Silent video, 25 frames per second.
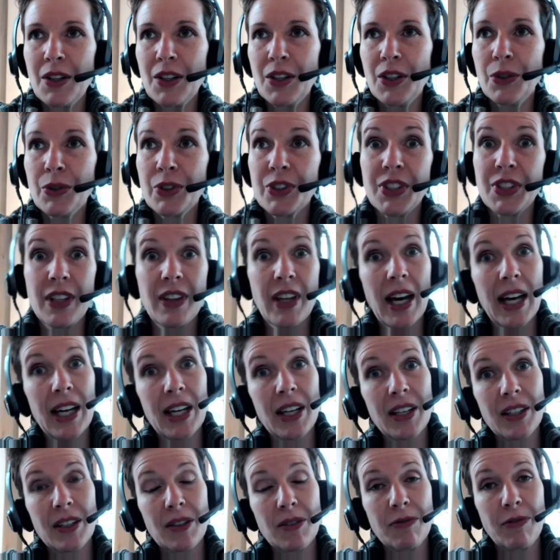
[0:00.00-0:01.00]
you see
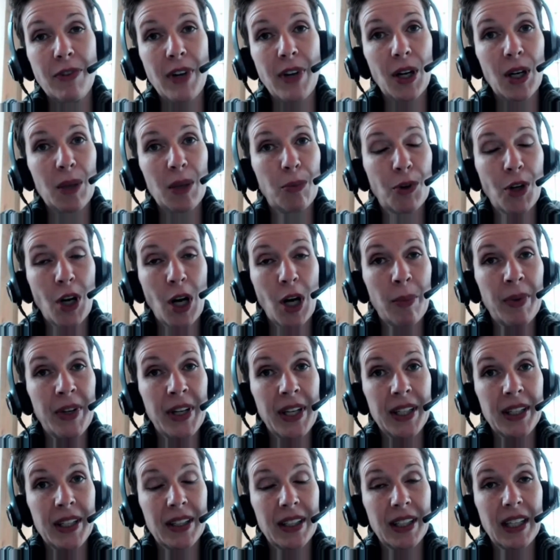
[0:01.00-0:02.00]
that very
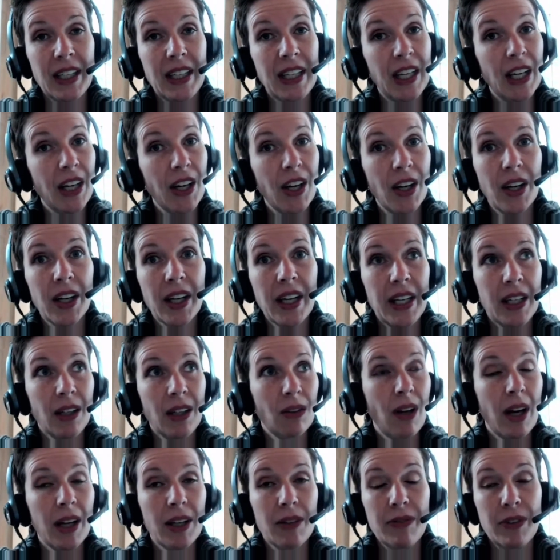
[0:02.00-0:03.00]
prominent here in
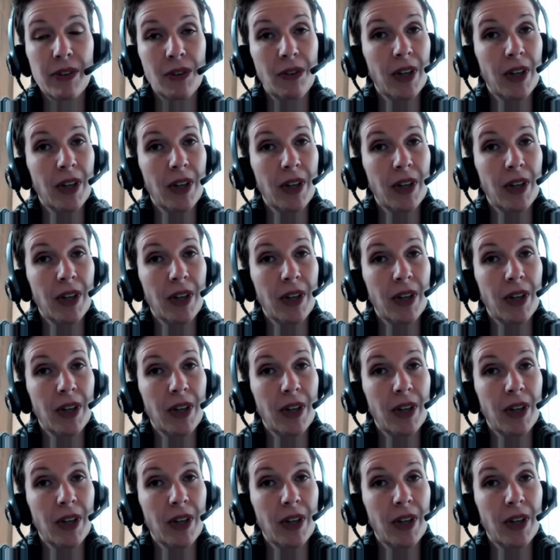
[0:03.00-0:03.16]
a lot of the